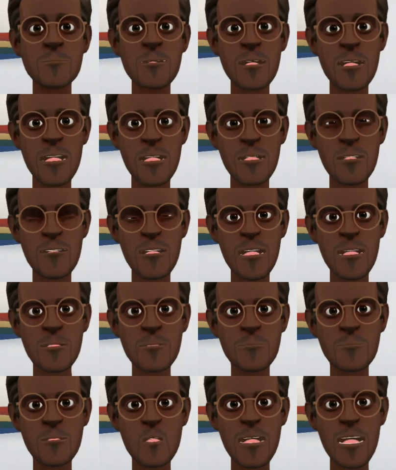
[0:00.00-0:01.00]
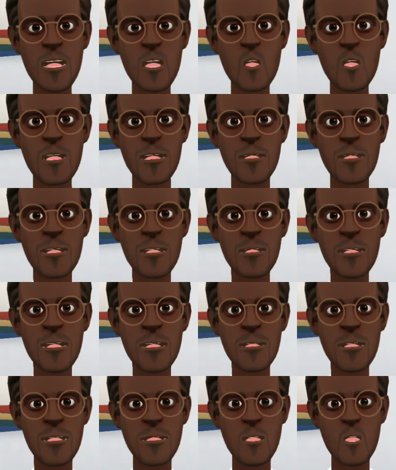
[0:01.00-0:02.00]
They rival, without the
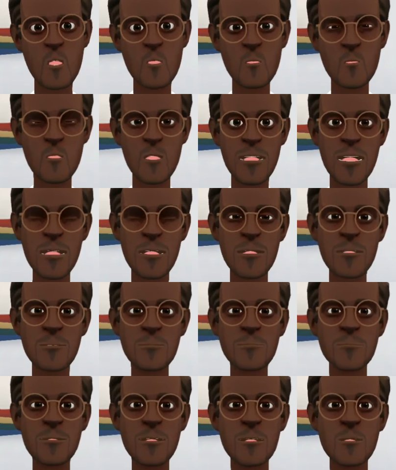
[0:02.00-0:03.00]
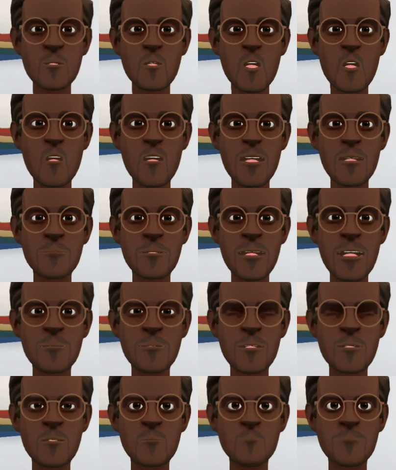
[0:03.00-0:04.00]
slightest complex, those offered by the
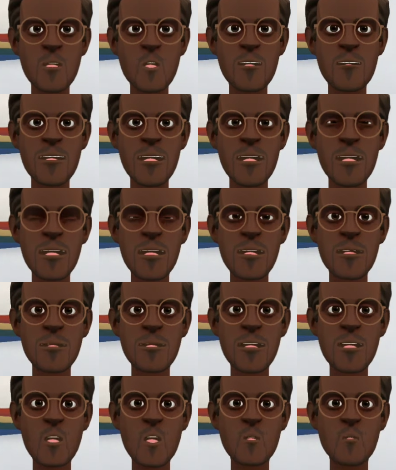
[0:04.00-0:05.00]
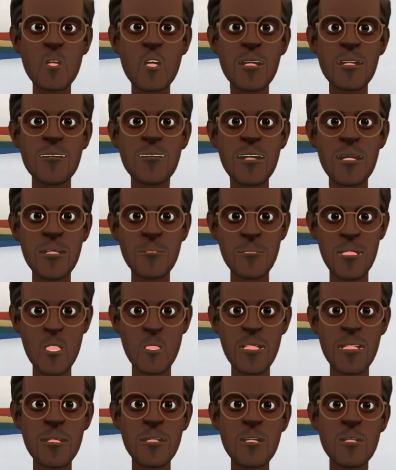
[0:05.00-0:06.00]
most powerful desktop graphics
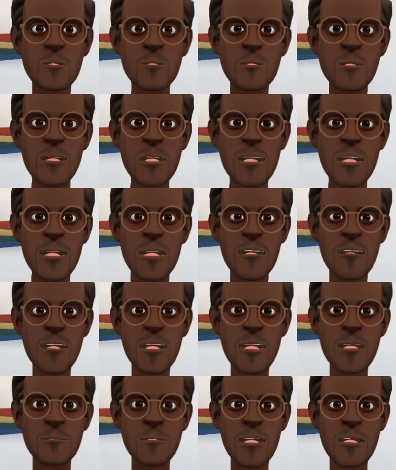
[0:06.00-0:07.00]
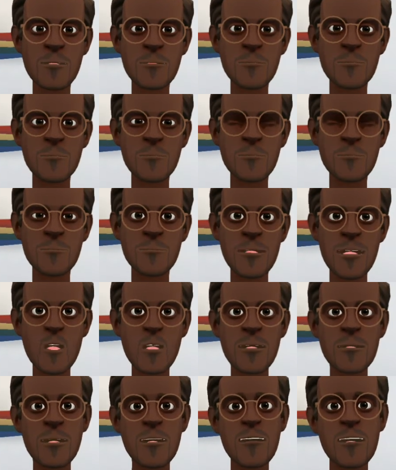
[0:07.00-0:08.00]
processors currently available. It
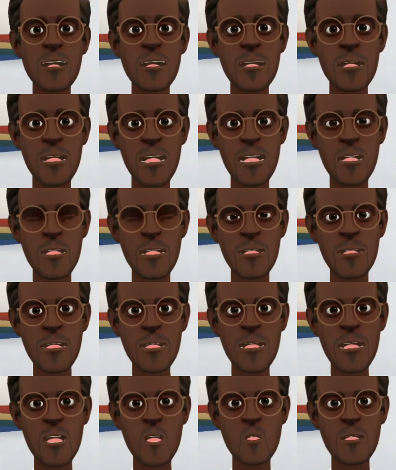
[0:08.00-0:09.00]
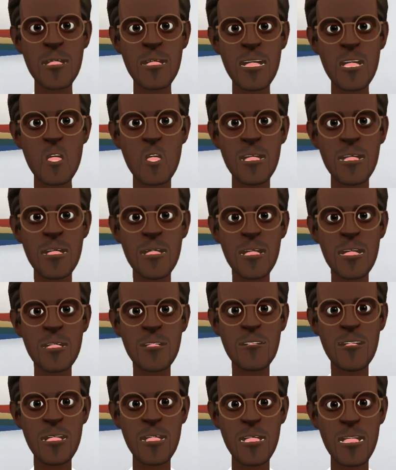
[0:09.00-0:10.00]
will be very interesting to see how this
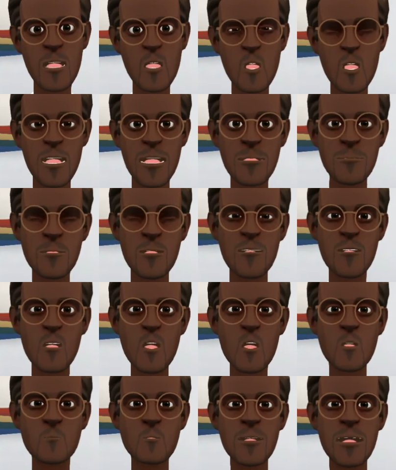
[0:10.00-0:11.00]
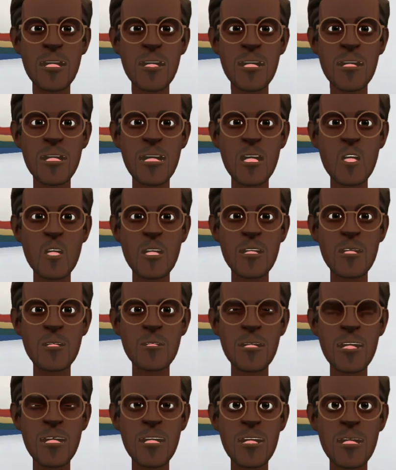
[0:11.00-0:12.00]
graphics logic performs in a real-world
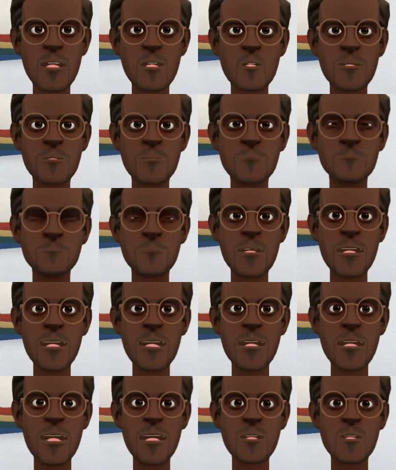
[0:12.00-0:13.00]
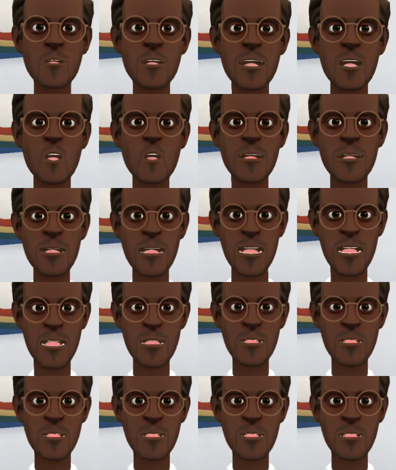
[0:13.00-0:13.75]
scenario, but there is no doubt that it